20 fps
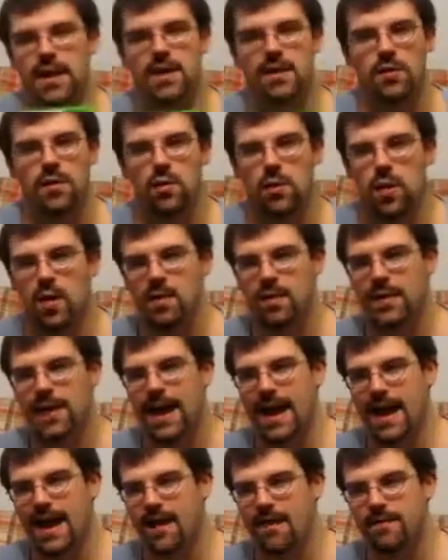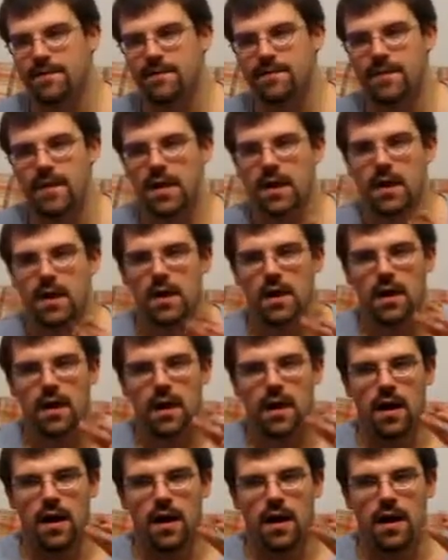you only have
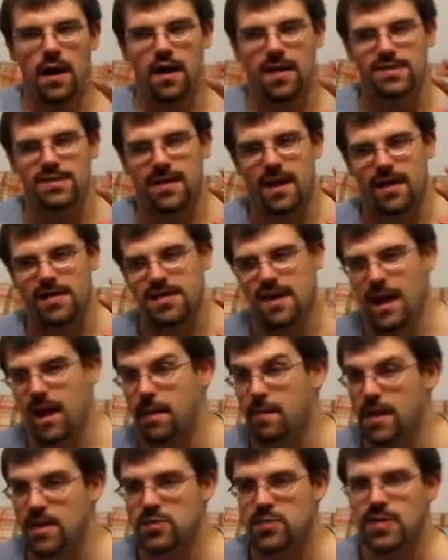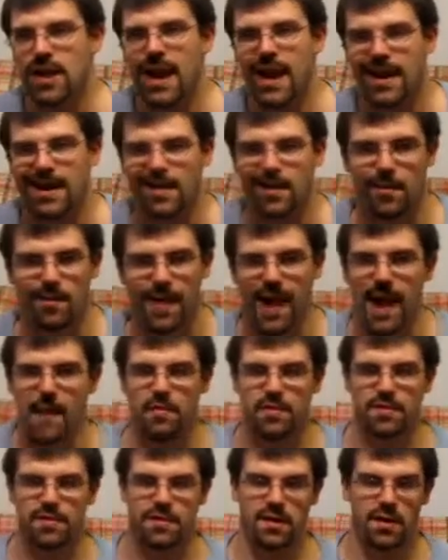a much tinier
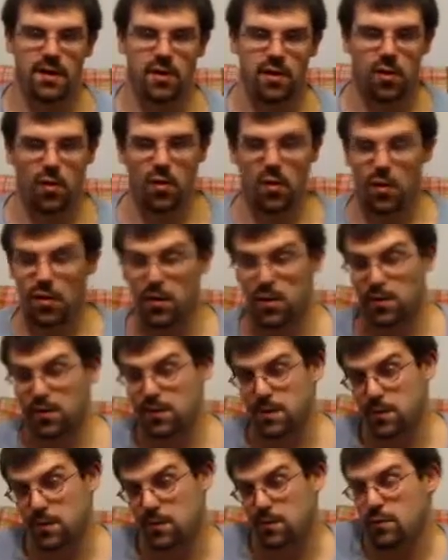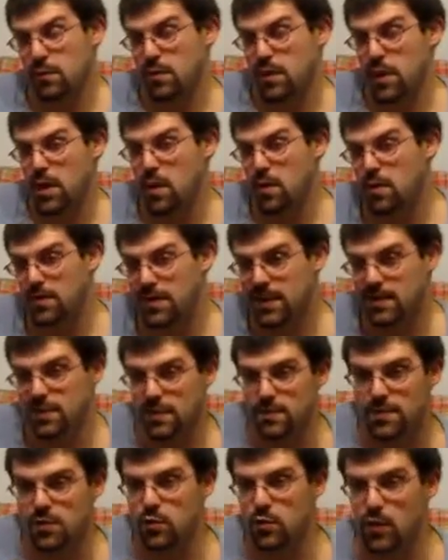map with narrow corridors. There's really only
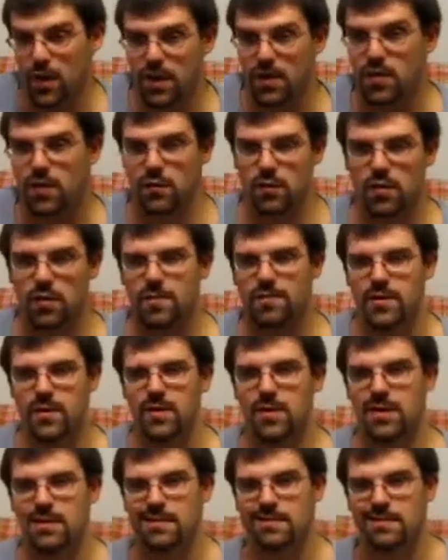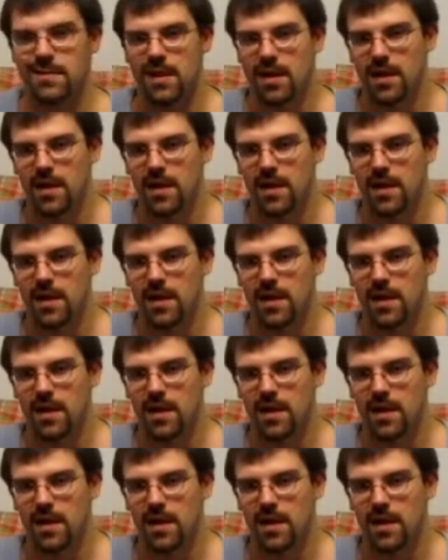so much wiggle room you can